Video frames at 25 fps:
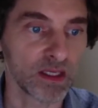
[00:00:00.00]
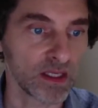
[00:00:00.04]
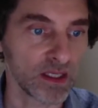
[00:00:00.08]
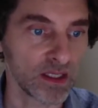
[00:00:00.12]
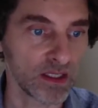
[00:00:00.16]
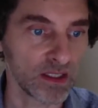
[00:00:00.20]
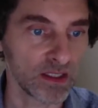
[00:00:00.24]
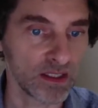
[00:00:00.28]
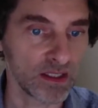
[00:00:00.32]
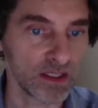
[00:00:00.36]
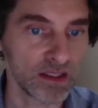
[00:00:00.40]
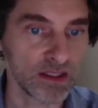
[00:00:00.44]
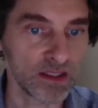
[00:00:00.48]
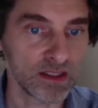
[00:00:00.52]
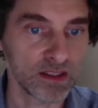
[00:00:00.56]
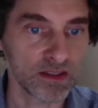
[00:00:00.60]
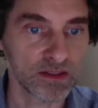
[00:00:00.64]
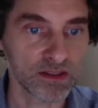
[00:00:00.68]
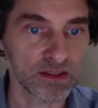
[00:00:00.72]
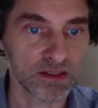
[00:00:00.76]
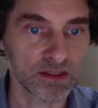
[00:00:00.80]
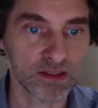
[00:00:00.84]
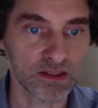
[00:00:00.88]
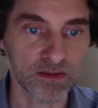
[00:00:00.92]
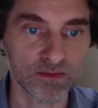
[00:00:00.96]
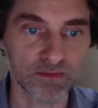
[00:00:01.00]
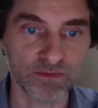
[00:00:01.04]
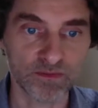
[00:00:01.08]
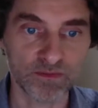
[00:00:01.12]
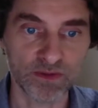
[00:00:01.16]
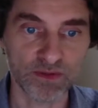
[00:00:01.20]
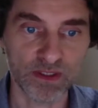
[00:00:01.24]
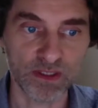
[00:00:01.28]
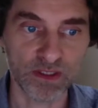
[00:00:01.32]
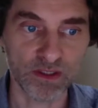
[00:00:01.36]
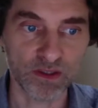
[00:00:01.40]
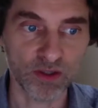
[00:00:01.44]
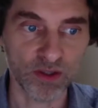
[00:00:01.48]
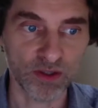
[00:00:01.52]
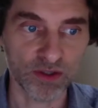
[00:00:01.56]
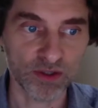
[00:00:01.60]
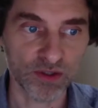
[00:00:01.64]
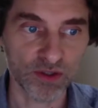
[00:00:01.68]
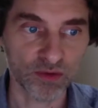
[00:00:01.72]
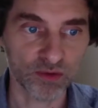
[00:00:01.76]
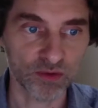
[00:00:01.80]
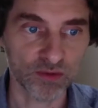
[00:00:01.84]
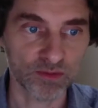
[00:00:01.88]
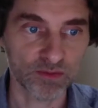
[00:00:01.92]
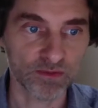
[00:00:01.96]
And then there's this fairly large
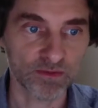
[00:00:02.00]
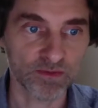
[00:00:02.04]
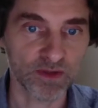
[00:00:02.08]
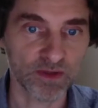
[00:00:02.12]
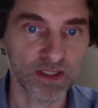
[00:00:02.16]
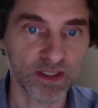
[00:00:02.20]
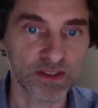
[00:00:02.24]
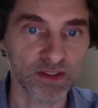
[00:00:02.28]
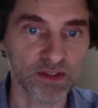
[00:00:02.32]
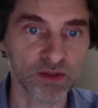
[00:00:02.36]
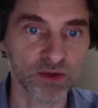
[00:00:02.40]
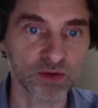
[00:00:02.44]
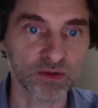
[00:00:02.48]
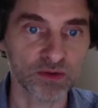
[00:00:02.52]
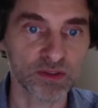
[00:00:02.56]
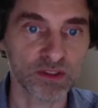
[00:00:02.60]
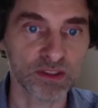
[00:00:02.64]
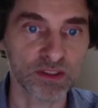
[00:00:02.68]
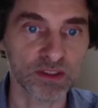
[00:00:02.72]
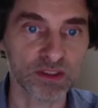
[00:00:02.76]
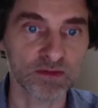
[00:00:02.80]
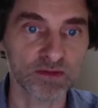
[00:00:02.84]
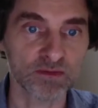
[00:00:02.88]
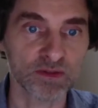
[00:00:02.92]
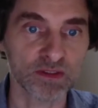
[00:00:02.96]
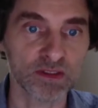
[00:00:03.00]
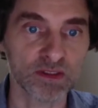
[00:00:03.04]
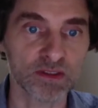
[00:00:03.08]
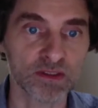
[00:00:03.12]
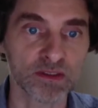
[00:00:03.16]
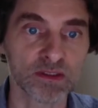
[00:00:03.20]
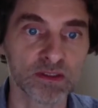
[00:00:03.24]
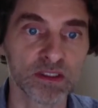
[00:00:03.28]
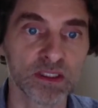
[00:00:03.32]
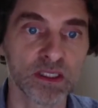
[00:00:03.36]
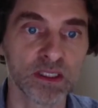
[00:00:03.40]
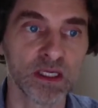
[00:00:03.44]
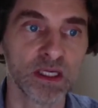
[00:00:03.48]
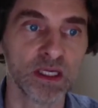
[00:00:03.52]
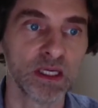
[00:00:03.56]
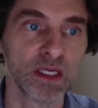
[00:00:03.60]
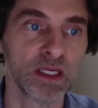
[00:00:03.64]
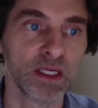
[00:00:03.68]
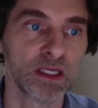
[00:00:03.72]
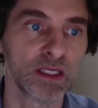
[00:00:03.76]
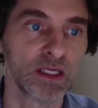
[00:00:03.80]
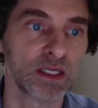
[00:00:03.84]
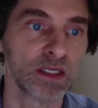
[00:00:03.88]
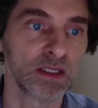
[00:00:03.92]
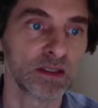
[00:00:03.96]
group of uncertain significance.
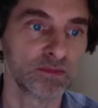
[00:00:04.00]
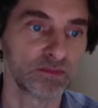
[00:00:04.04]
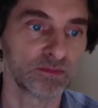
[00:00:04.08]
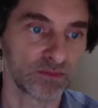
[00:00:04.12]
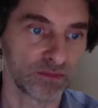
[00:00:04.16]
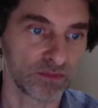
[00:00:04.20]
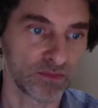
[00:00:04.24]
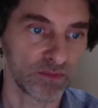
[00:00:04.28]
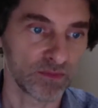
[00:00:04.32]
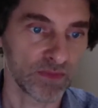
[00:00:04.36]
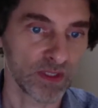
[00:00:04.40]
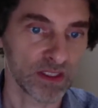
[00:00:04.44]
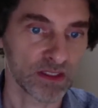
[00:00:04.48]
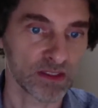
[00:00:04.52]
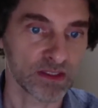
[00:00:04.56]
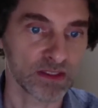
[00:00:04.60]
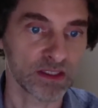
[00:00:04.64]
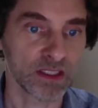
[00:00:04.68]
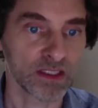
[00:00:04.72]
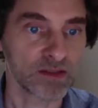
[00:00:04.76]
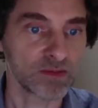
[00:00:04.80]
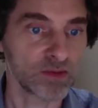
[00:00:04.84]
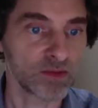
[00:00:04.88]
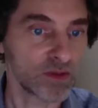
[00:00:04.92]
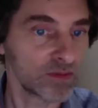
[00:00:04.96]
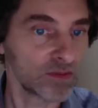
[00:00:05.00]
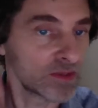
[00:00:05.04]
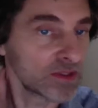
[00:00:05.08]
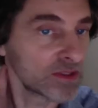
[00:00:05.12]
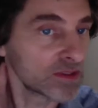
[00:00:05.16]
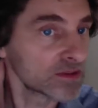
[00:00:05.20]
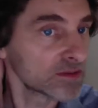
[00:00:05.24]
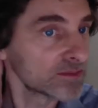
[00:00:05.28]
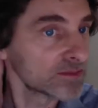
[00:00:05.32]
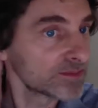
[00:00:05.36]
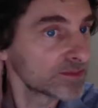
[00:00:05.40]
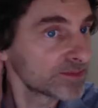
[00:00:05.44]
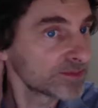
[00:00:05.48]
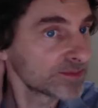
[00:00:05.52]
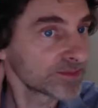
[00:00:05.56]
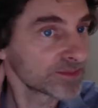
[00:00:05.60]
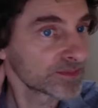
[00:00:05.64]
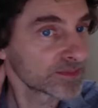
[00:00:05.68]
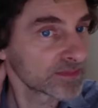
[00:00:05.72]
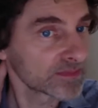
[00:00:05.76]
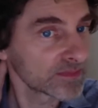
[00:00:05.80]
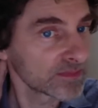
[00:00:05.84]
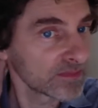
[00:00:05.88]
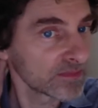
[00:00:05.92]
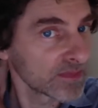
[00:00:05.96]
Thanks. Next one, please.
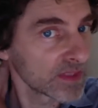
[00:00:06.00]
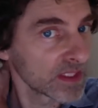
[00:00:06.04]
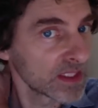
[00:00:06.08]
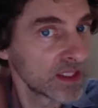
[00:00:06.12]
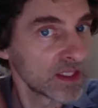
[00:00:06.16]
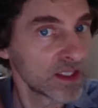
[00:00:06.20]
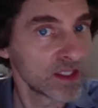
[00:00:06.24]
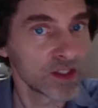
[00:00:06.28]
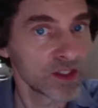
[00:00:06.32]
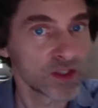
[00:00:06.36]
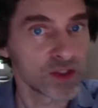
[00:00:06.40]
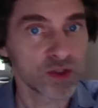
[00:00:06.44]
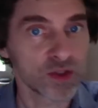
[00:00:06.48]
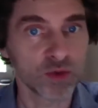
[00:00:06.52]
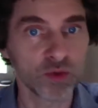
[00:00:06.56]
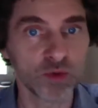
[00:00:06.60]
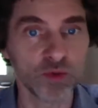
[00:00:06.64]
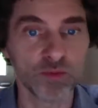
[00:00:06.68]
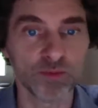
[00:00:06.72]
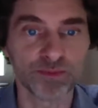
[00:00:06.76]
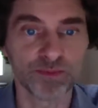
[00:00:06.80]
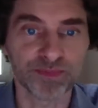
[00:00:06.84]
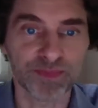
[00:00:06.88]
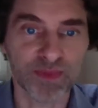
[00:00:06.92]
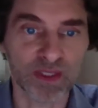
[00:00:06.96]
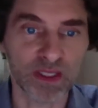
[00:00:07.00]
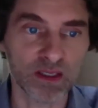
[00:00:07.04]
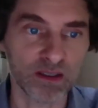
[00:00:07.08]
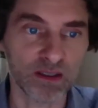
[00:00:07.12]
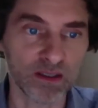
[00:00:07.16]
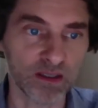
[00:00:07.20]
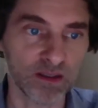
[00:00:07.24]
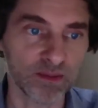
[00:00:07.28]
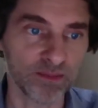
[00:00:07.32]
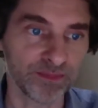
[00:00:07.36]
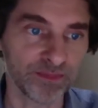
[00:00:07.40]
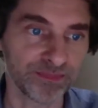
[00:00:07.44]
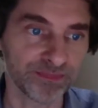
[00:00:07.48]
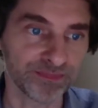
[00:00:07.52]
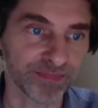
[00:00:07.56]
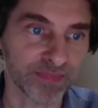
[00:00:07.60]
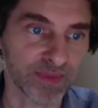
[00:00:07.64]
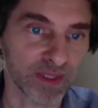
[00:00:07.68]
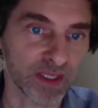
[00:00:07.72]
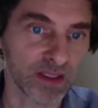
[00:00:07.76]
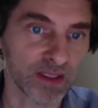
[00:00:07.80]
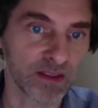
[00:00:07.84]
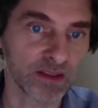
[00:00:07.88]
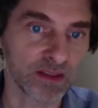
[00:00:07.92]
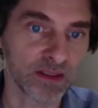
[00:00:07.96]
So
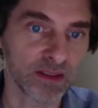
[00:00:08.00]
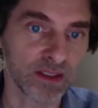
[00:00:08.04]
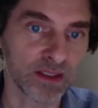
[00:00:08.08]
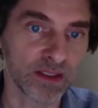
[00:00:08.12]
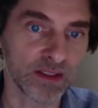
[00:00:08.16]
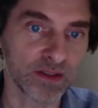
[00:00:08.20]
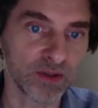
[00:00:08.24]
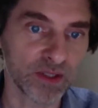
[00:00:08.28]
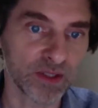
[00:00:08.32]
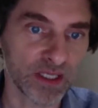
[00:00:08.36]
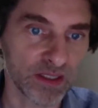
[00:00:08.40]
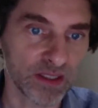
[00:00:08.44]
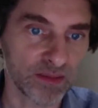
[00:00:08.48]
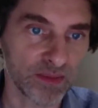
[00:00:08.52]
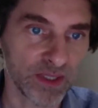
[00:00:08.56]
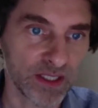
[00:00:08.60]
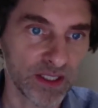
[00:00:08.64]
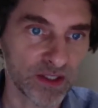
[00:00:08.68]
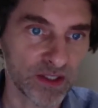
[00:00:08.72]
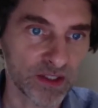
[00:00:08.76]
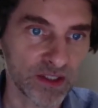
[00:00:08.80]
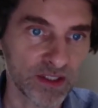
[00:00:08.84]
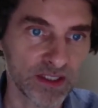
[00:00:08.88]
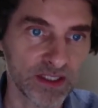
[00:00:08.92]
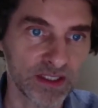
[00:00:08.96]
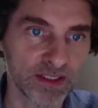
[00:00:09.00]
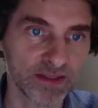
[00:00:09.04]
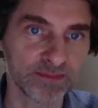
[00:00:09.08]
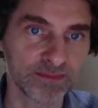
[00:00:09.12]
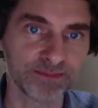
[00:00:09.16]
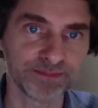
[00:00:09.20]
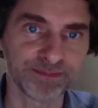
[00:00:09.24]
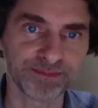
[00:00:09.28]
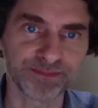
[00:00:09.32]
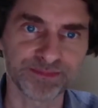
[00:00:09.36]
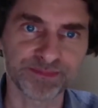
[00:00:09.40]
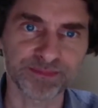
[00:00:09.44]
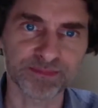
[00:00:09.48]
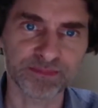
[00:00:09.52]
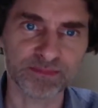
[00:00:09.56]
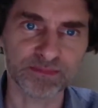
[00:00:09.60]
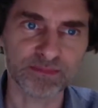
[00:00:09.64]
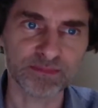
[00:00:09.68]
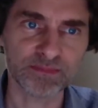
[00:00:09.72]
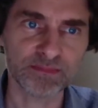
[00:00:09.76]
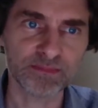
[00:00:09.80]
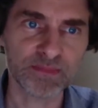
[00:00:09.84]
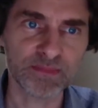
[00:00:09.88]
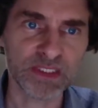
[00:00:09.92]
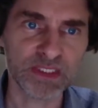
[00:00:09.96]
you can imagine that
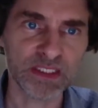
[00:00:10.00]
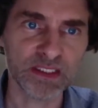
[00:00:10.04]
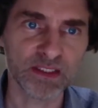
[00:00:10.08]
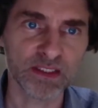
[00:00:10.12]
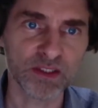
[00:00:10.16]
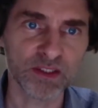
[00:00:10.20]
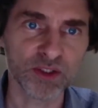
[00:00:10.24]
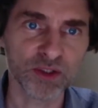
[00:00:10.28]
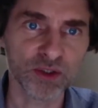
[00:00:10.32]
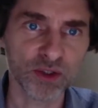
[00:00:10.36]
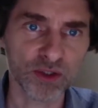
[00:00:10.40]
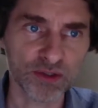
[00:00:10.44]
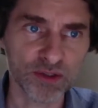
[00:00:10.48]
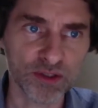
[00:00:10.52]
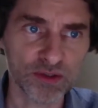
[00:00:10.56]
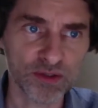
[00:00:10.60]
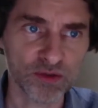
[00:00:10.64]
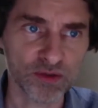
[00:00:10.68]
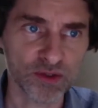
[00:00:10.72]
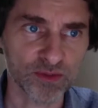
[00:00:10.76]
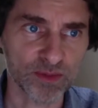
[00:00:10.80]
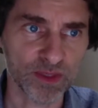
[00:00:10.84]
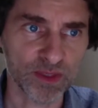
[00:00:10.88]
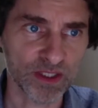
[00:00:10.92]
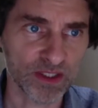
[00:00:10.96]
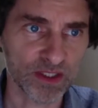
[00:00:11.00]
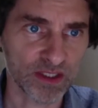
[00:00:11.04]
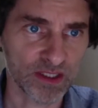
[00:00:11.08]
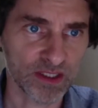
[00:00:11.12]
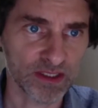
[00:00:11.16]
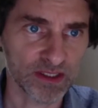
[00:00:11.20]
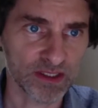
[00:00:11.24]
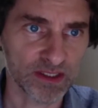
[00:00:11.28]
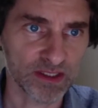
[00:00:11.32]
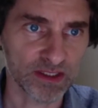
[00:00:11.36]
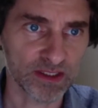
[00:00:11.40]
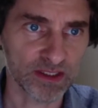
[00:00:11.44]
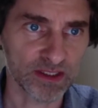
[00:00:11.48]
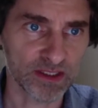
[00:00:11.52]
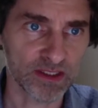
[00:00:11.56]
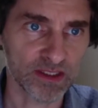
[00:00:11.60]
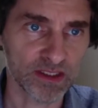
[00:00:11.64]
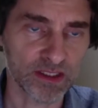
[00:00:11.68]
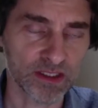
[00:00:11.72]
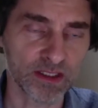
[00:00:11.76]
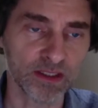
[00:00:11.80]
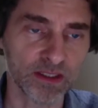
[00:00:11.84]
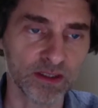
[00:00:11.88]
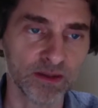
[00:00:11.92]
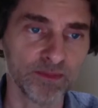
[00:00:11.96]
the doctors who specialize in
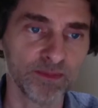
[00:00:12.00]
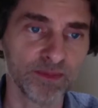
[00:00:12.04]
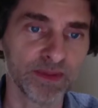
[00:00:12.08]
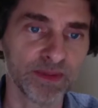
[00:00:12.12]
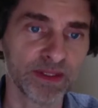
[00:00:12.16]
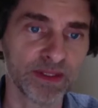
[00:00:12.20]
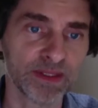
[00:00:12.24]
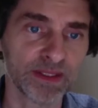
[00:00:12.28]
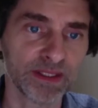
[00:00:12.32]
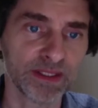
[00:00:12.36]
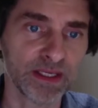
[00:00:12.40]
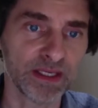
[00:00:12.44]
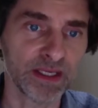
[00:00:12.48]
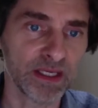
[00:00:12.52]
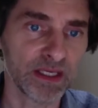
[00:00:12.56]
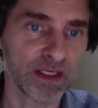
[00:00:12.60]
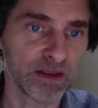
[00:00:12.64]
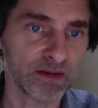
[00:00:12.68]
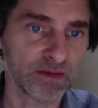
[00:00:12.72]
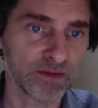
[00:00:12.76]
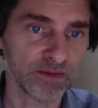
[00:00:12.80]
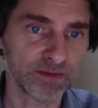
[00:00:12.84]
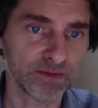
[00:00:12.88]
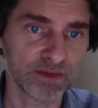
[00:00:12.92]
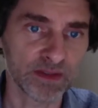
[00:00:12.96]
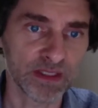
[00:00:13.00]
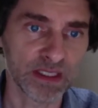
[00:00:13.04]
this, they have